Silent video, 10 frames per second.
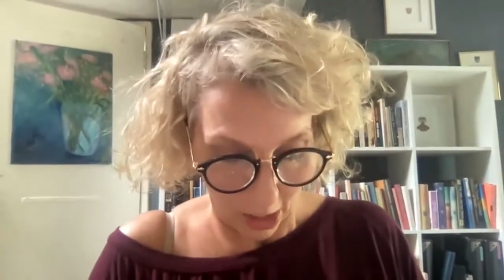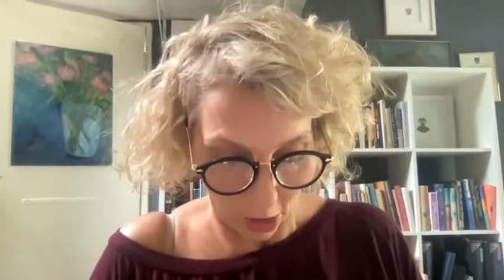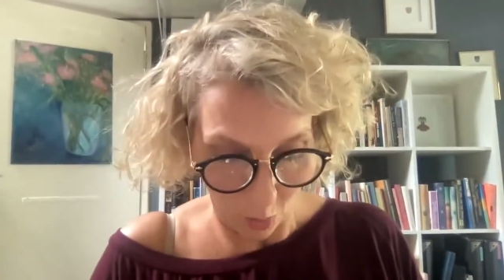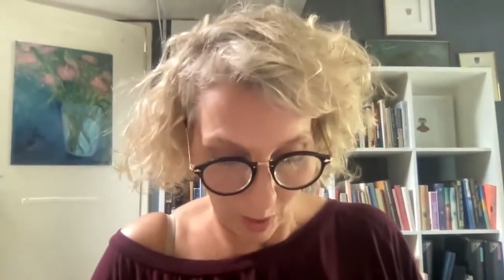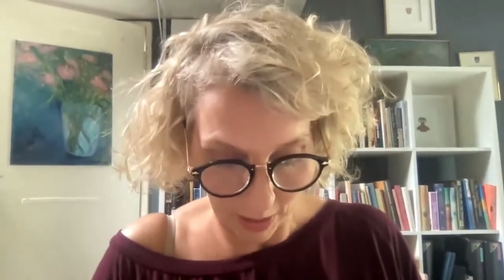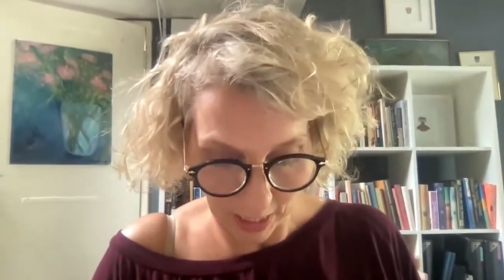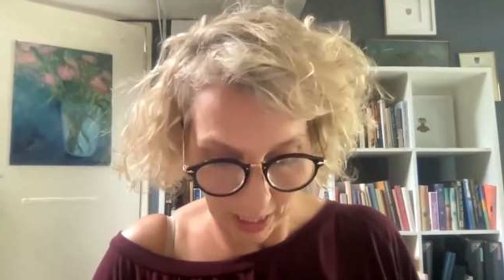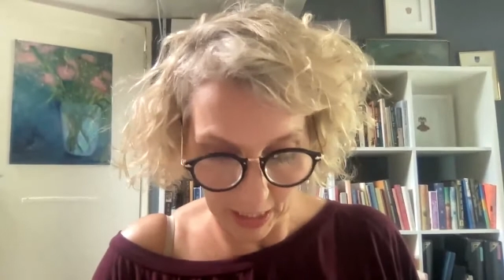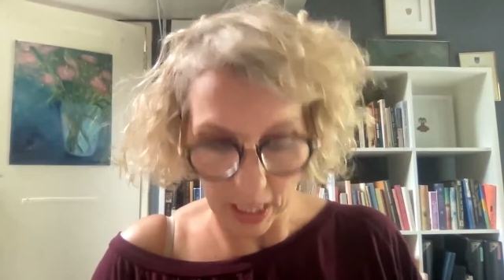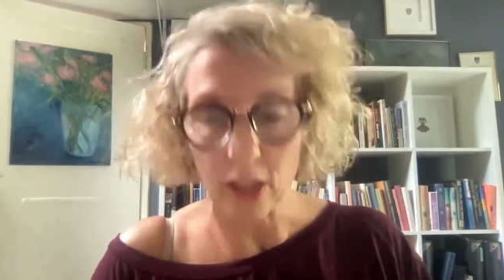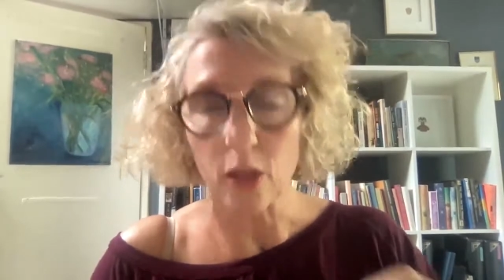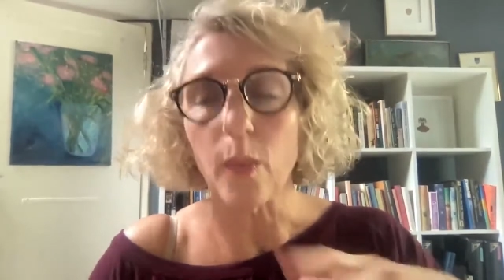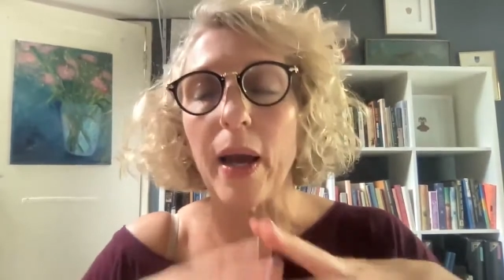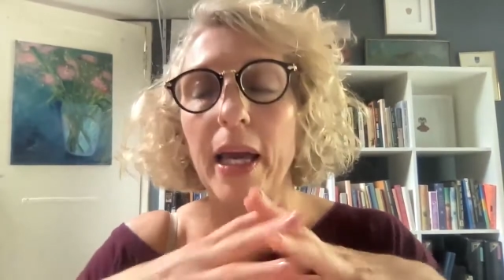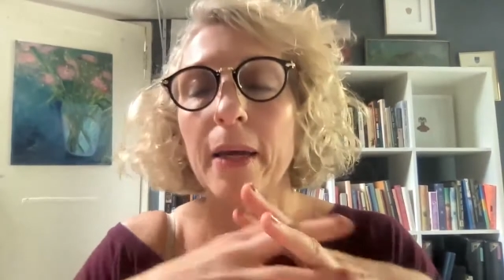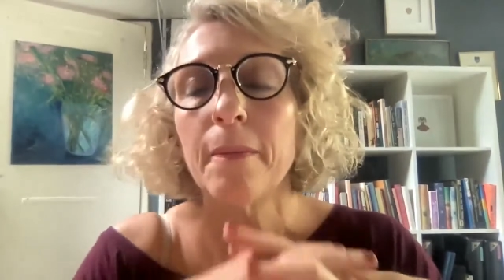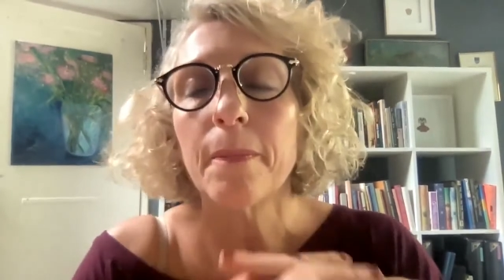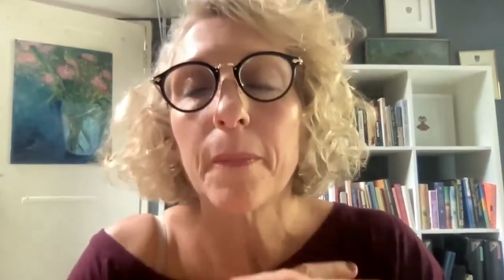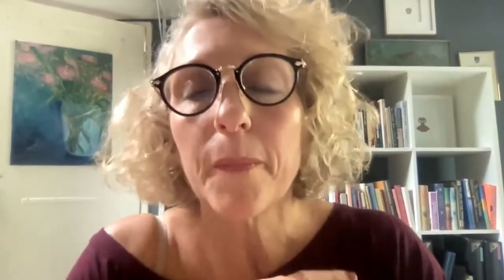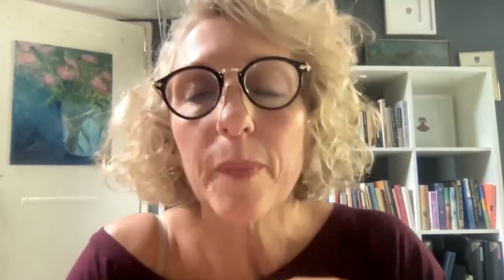So once that is out the way,
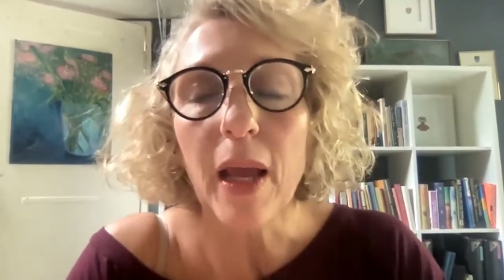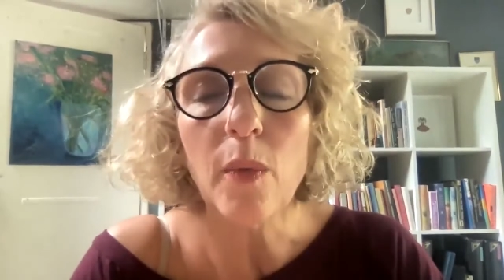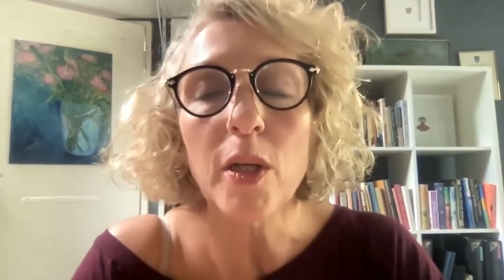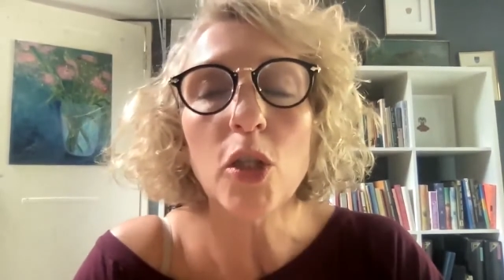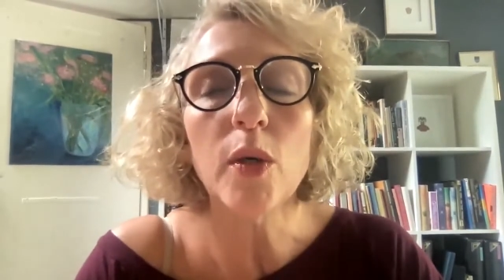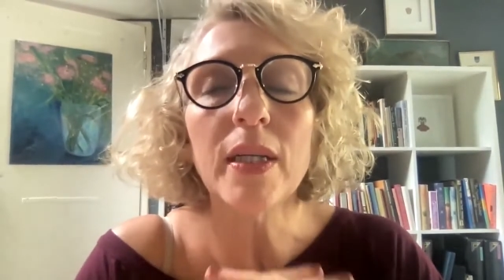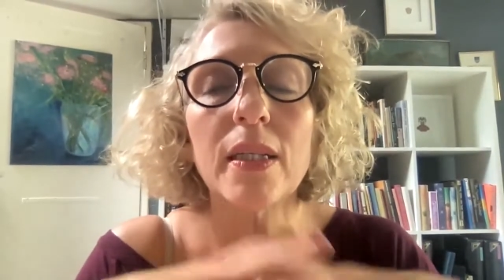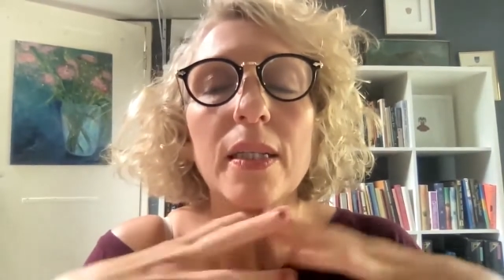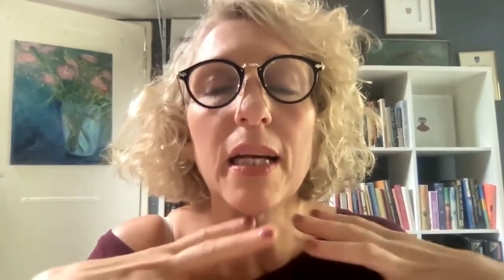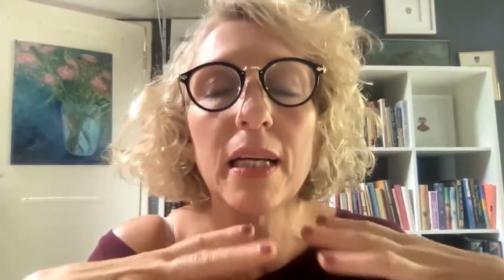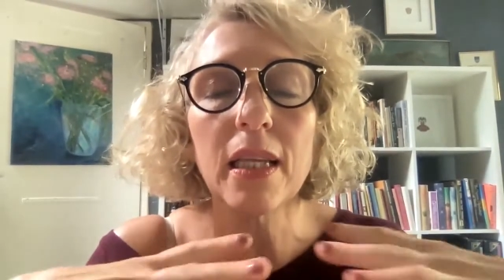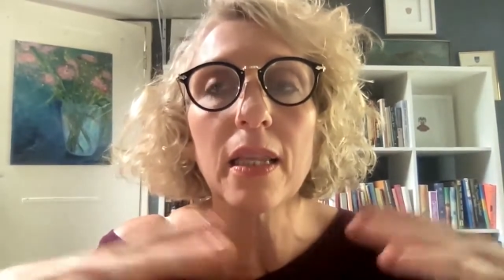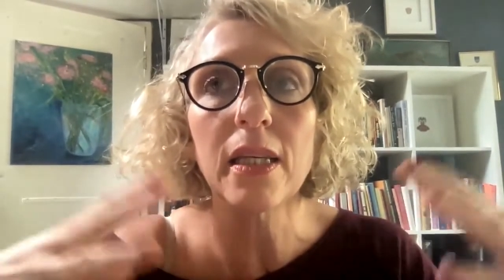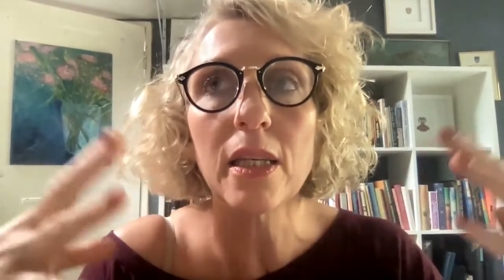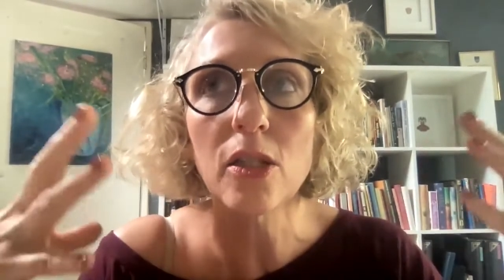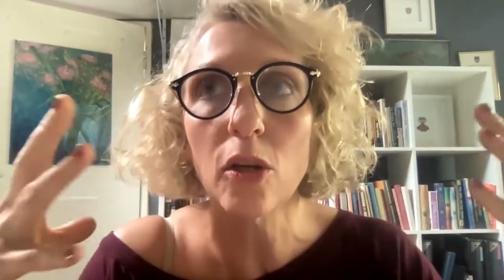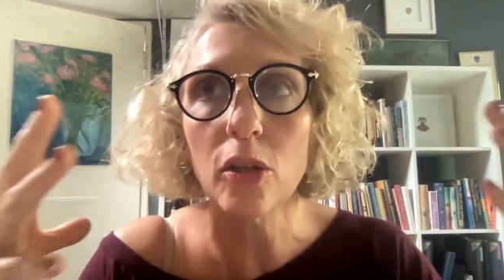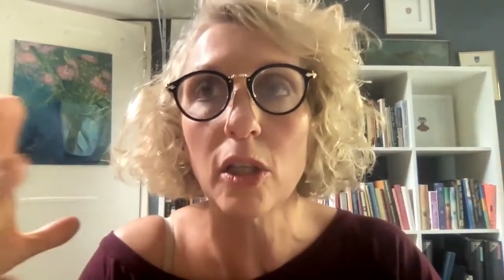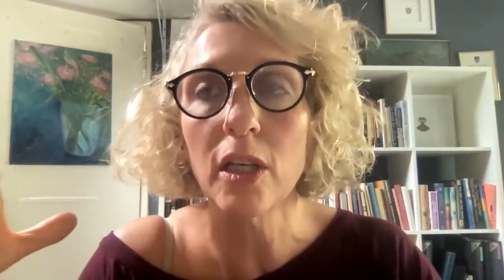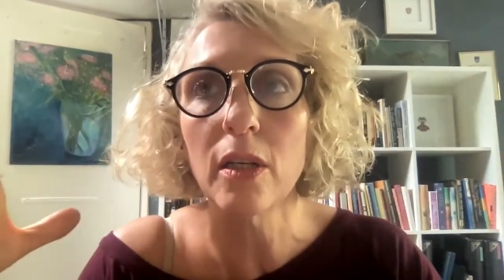and once you understand that this
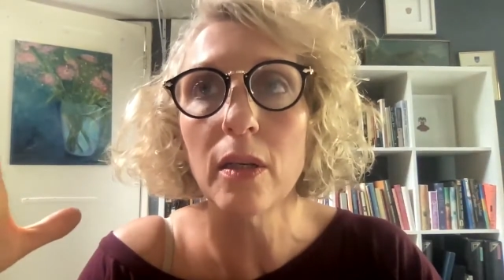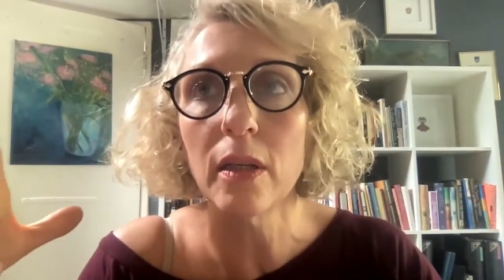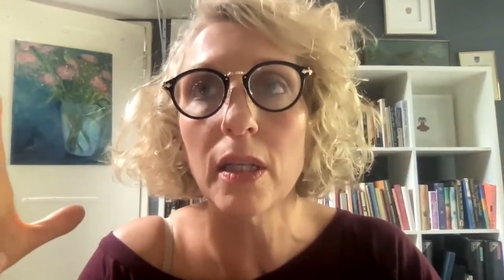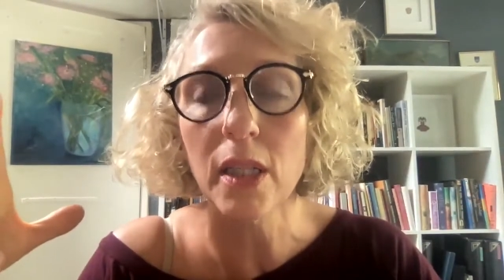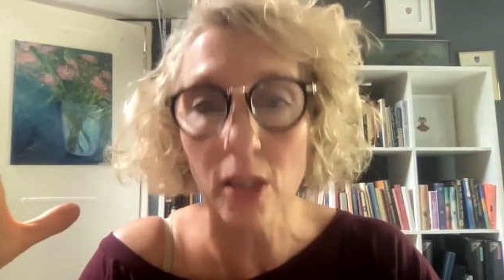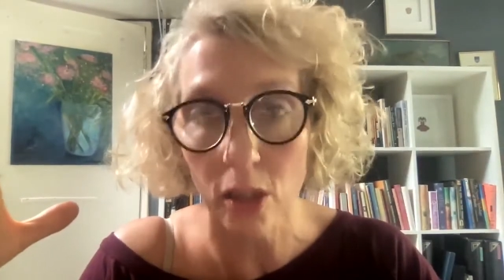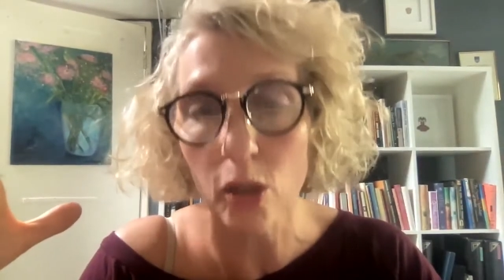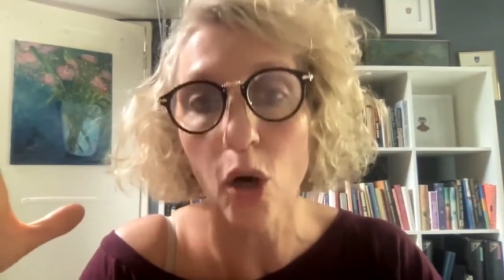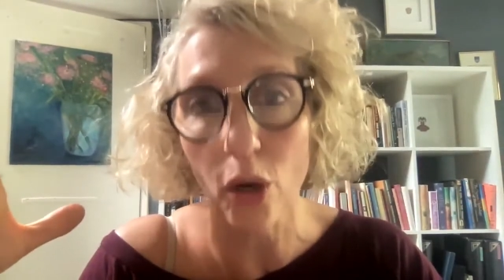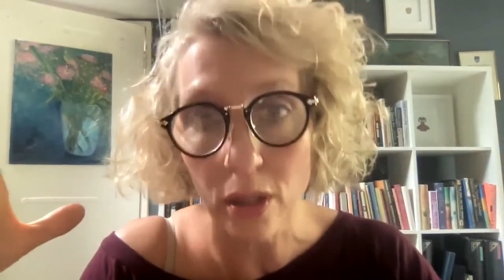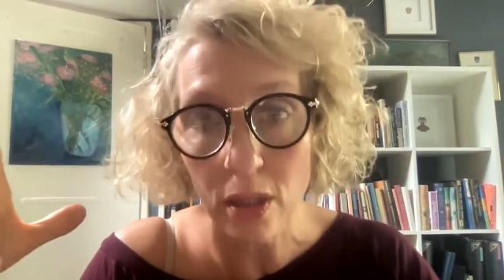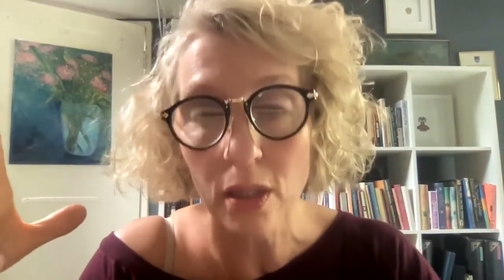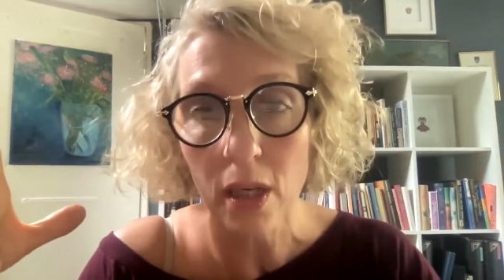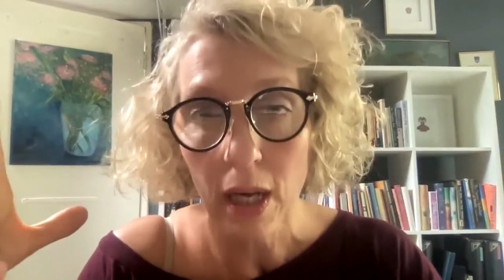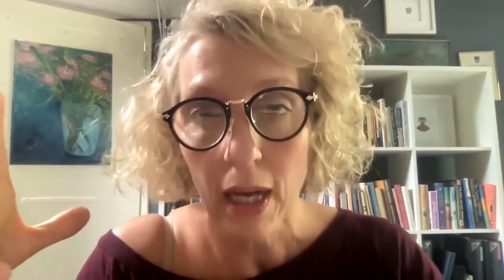is going to cost,